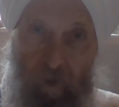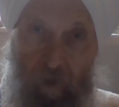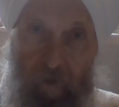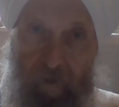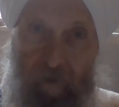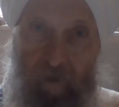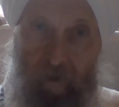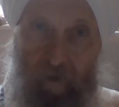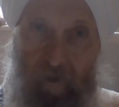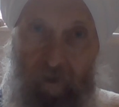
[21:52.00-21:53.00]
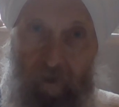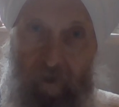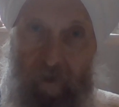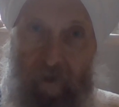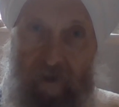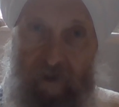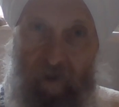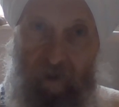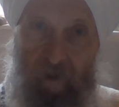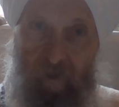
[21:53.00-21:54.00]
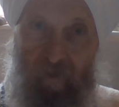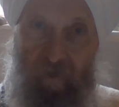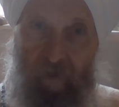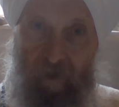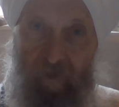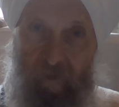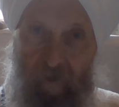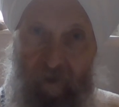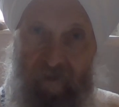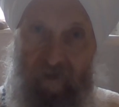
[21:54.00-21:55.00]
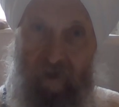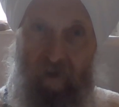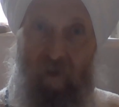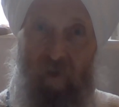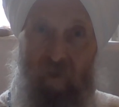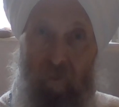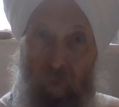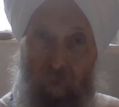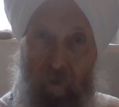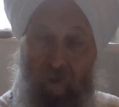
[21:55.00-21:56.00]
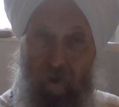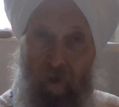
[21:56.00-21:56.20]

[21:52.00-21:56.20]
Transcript: not study Dhirendra's book